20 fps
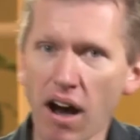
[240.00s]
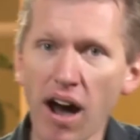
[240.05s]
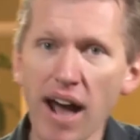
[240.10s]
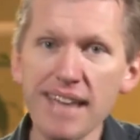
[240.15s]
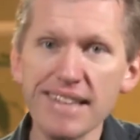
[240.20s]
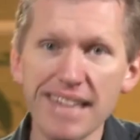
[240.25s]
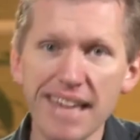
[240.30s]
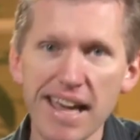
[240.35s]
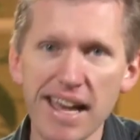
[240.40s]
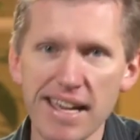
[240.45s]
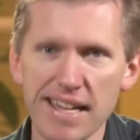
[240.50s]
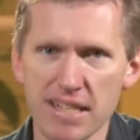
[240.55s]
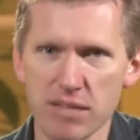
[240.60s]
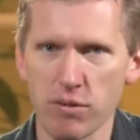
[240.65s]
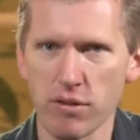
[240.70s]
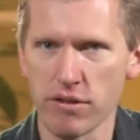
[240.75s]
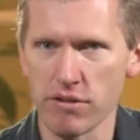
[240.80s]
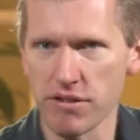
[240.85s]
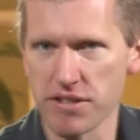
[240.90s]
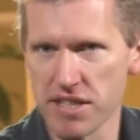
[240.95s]
in either case,
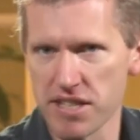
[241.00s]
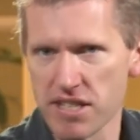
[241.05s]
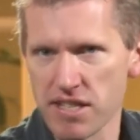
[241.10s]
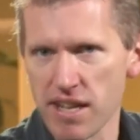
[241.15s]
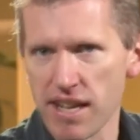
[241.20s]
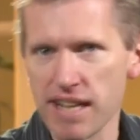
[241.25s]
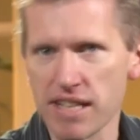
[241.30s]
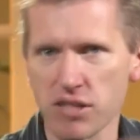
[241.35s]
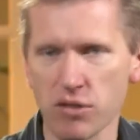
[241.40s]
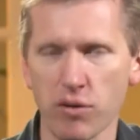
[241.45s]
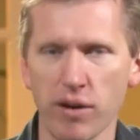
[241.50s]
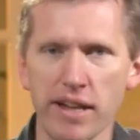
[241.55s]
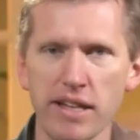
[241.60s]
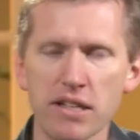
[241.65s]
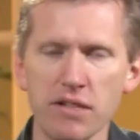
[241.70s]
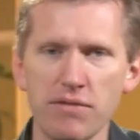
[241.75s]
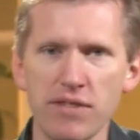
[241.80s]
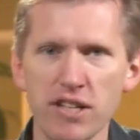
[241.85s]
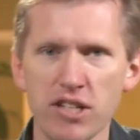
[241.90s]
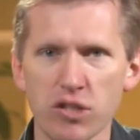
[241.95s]
whether it's the state or
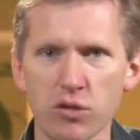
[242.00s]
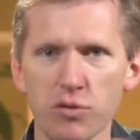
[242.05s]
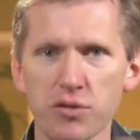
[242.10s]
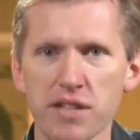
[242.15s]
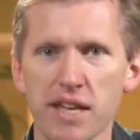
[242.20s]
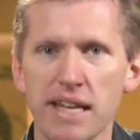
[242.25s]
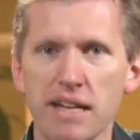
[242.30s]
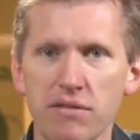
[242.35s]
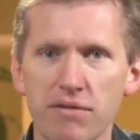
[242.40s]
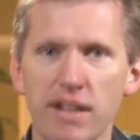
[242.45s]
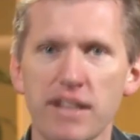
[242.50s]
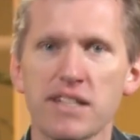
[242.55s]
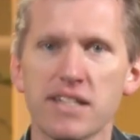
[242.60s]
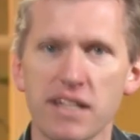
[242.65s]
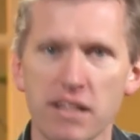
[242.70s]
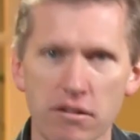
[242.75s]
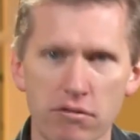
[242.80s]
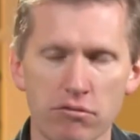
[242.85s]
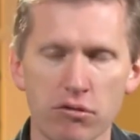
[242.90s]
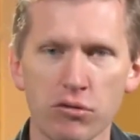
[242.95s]
individuals
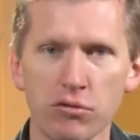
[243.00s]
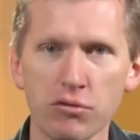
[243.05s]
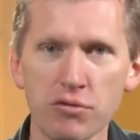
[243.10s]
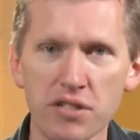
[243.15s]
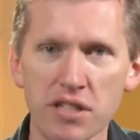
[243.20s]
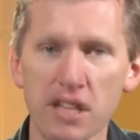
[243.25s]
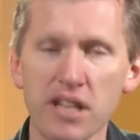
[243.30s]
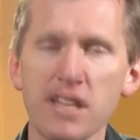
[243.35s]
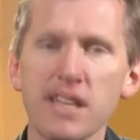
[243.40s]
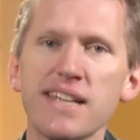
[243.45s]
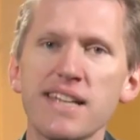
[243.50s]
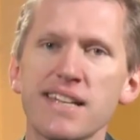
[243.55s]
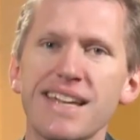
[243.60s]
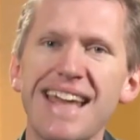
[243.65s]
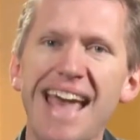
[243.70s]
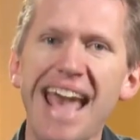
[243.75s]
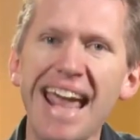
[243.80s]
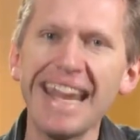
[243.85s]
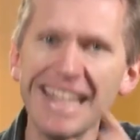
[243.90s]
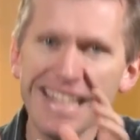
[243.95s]
inventing the rules, he
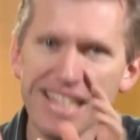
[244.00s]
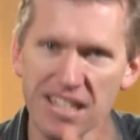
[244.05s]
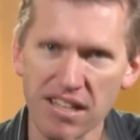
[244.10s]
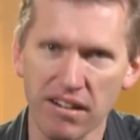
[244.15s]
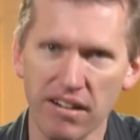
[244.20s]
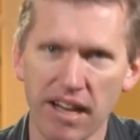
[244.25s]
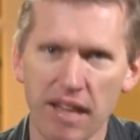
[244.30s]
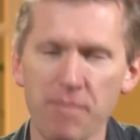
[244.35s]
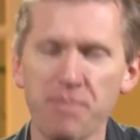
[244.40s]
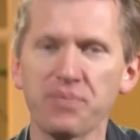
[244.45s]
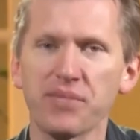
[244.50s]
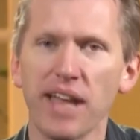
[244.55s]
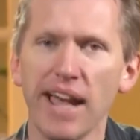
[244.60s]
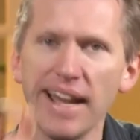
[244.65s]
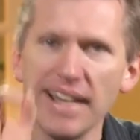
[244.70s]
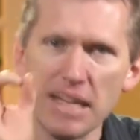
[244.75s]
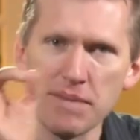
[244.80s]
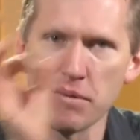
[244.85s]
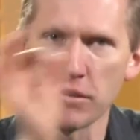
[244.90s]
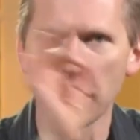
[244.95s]
said any time
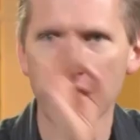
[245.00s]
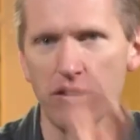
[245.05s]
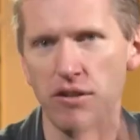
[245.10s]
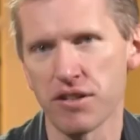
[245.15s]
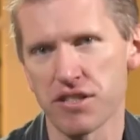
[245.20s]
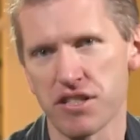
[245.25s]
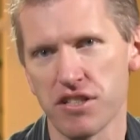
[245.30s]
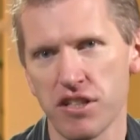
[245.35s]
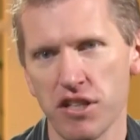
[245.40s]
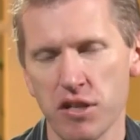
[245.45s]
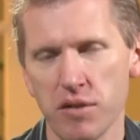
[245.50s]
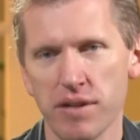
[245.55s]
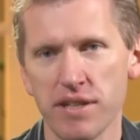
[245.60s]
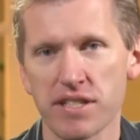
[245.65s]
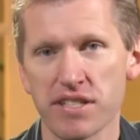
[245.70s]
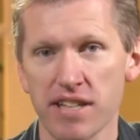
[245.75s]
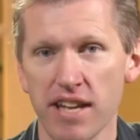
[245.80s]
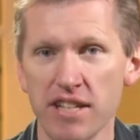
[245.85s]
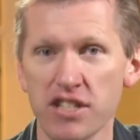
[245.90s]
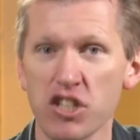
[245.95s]
anybody looks at you
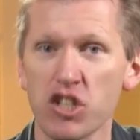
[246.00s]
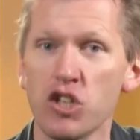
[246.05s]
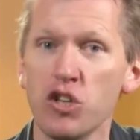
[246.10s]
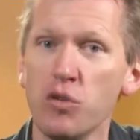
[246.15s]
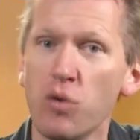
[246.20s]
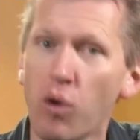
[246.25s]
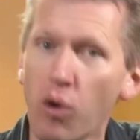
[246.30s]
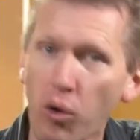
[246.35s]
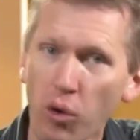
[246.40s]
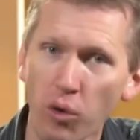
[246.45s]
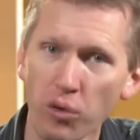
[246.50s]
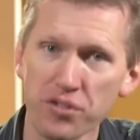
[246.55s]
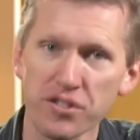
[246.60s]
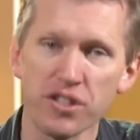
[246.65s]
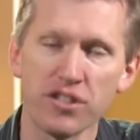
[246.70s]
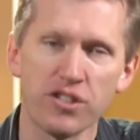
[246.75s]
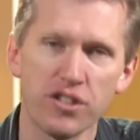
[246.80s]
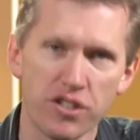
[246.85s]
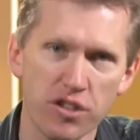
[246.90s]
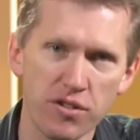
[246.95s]
and says you
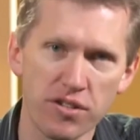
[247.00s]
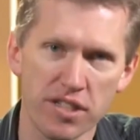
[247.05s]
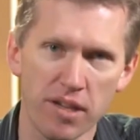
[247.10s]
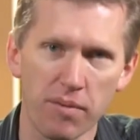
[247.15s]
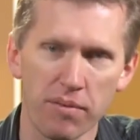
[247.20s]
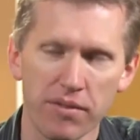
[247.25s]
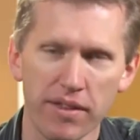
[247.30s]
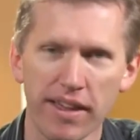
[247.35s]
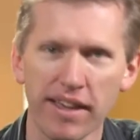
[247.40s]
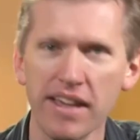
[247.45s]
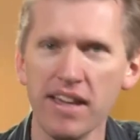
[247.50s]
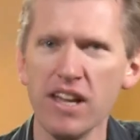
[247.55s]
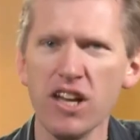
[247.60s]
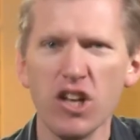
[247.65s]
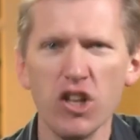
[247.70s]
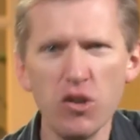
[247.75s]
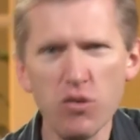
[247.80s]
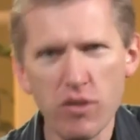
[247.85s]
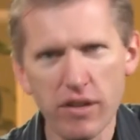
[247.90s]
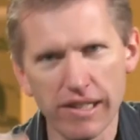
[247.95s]
ought to do something,
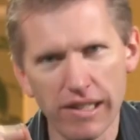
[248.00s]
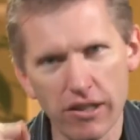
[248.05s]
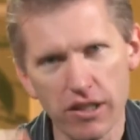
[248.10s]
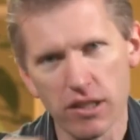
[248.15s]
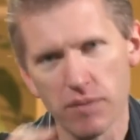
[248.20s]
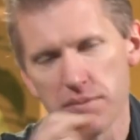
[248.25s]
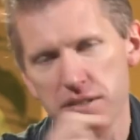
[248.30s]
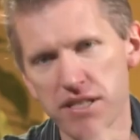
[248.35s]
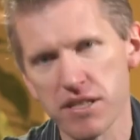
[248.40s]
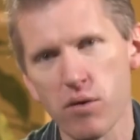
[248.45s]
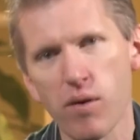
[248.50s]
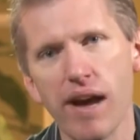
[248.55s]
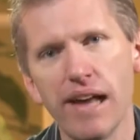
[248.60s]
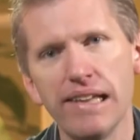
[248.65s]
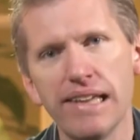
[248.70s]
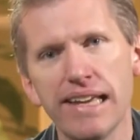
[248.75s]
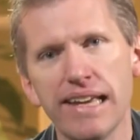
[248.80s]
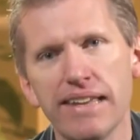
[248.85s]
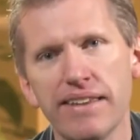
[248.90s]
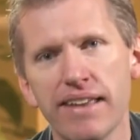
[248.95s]
you can look them
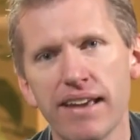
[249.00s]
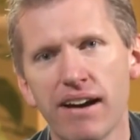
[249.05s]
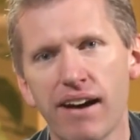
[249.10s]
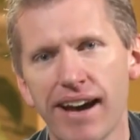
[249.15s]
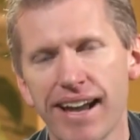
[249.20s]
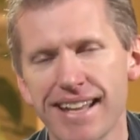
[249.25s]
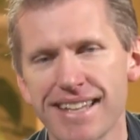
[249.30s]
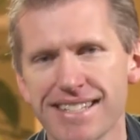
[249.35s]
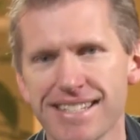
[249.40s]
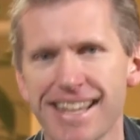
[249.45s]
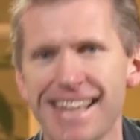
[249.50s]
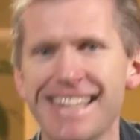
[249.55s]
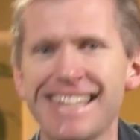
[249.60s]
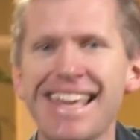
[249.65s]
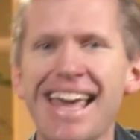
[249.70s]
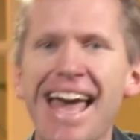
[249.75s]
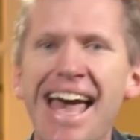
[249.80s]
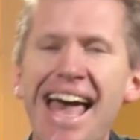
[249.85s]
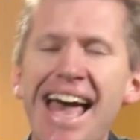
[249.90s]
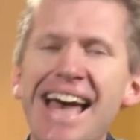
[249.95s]
squarely in the eye and say,
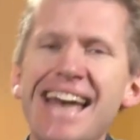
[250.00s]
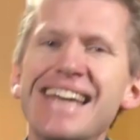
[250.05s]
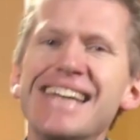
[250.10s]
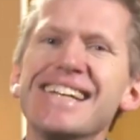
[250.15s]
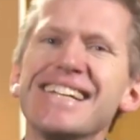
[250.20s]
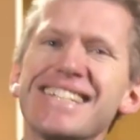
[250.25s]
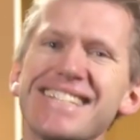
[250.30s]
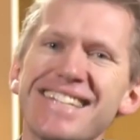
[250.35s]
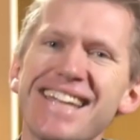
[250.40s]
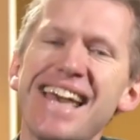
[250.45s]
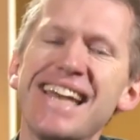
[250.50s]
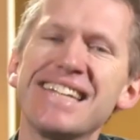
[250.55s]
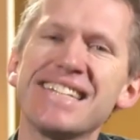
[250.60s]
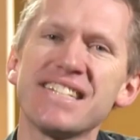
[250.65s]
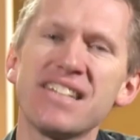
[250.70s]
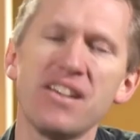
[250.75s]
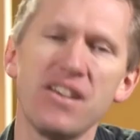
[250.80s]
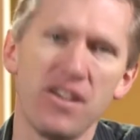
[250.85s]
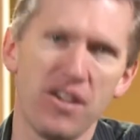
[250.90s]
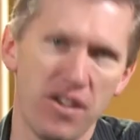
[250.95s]
yeah,
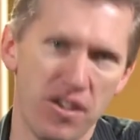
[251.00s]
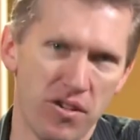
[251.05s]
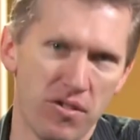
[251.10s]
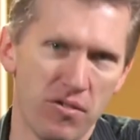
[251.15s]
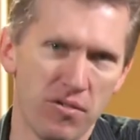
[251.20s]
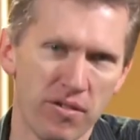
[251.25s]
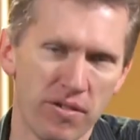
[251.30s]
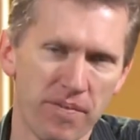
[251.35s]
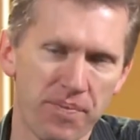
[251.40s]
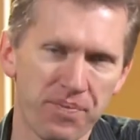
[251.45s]
says who.